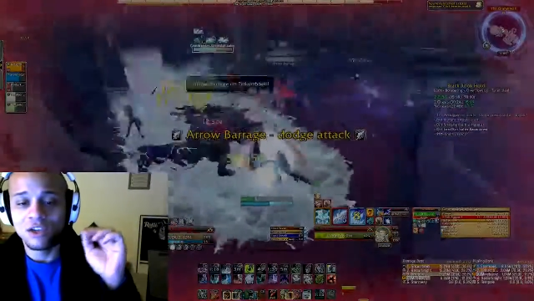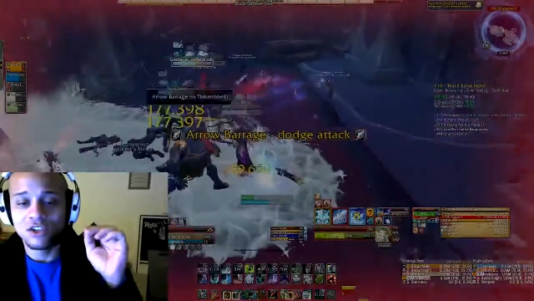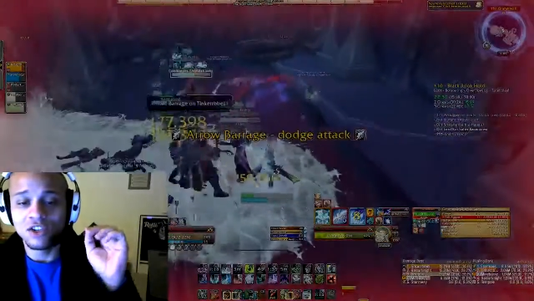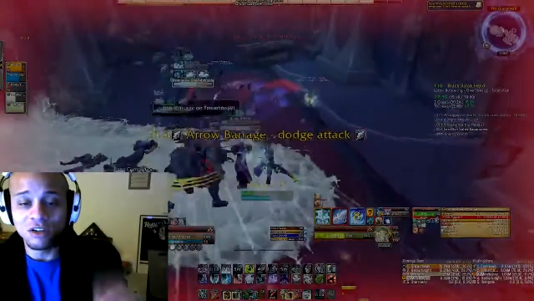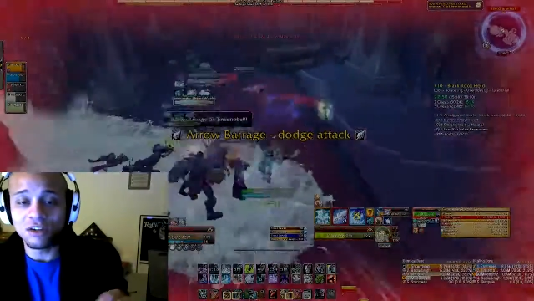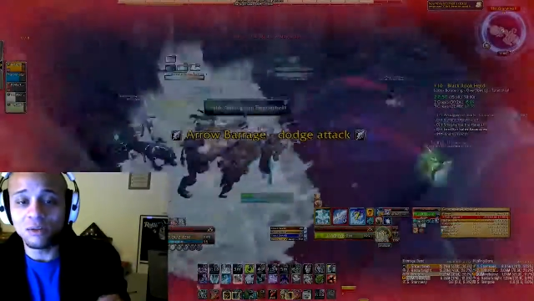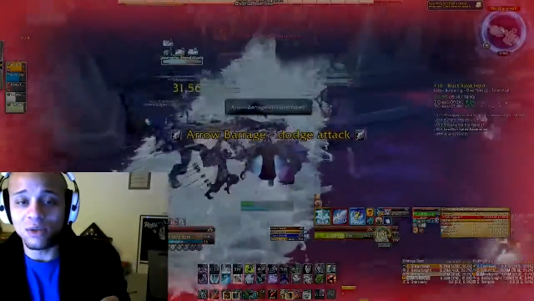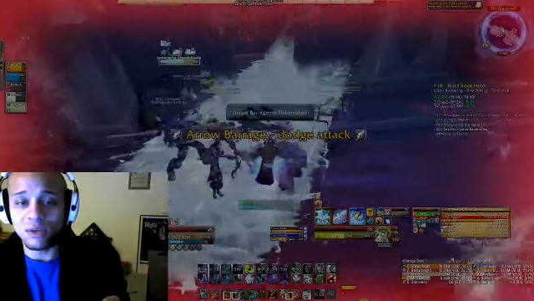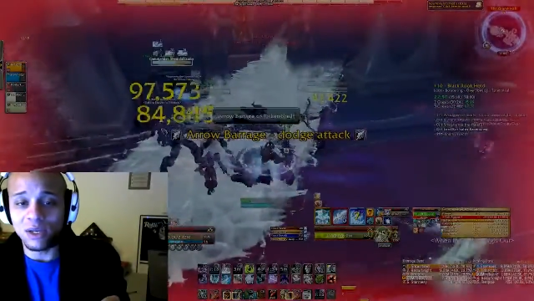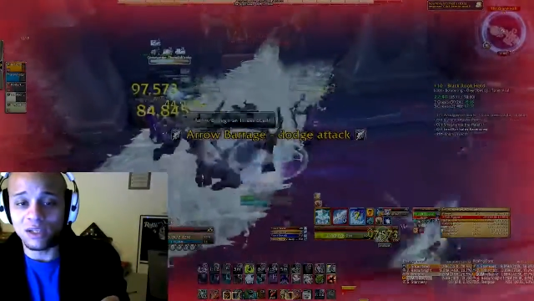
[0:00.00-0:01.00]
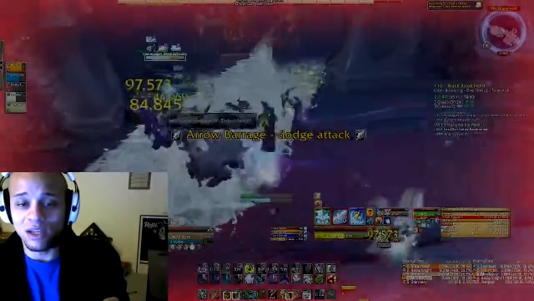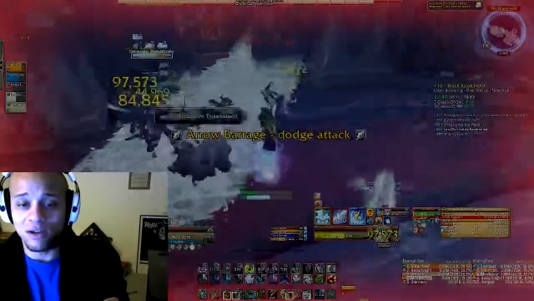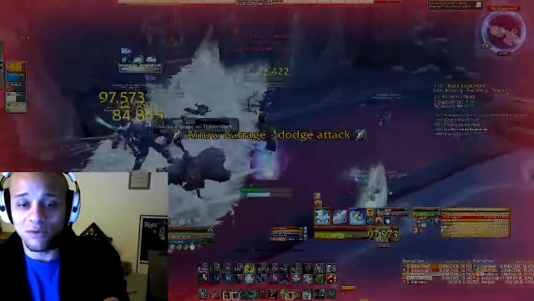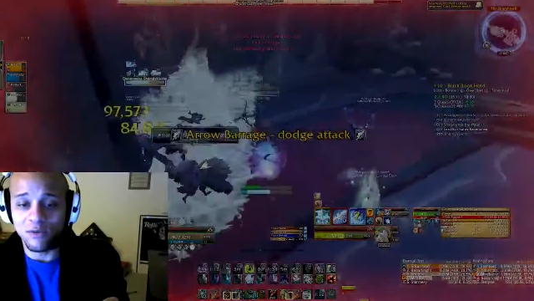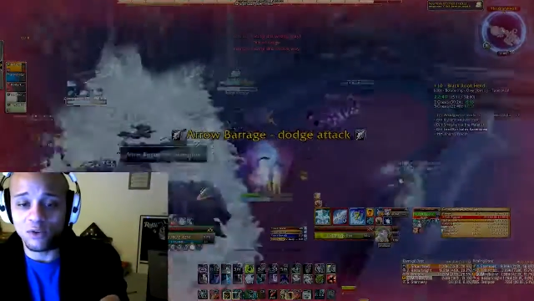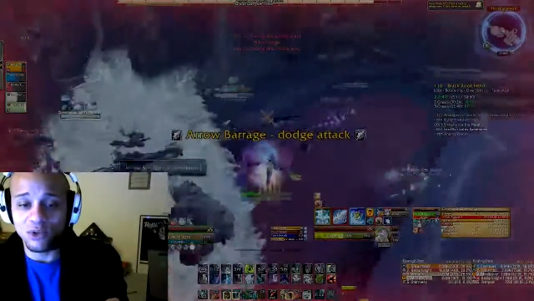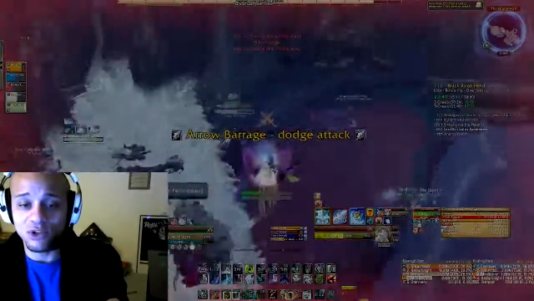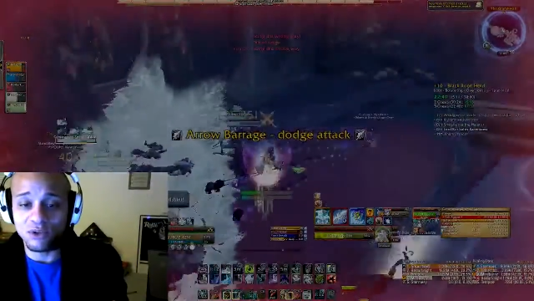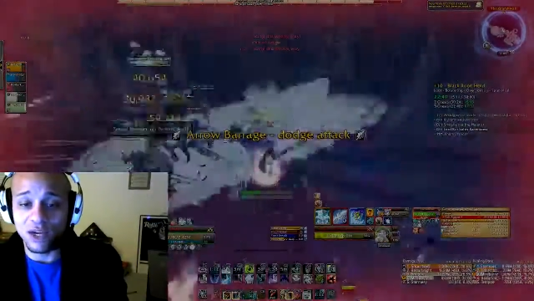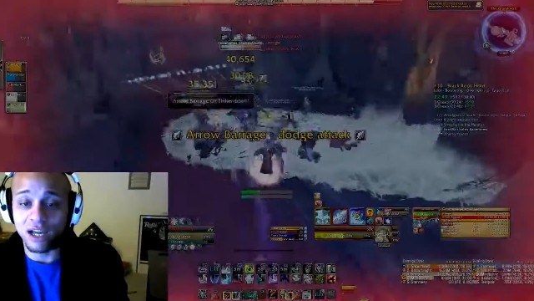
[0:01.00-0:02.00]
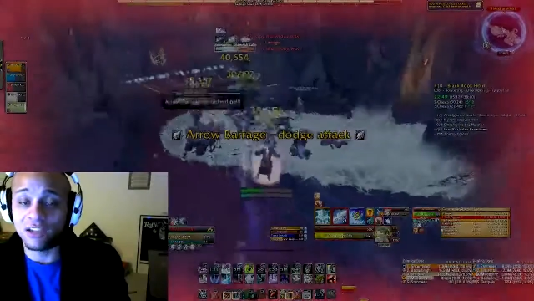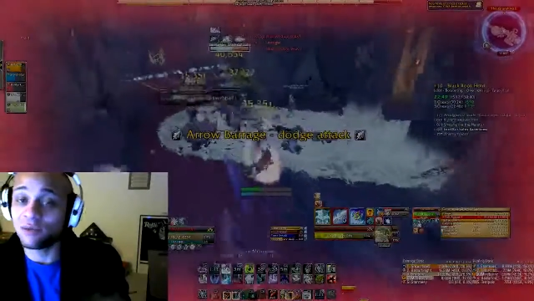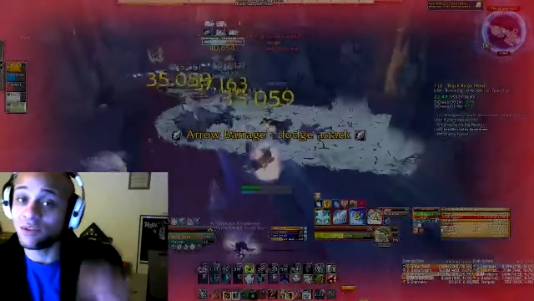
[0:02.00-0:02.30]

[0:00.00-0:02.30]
chunk the B-res out, and the first person who dies.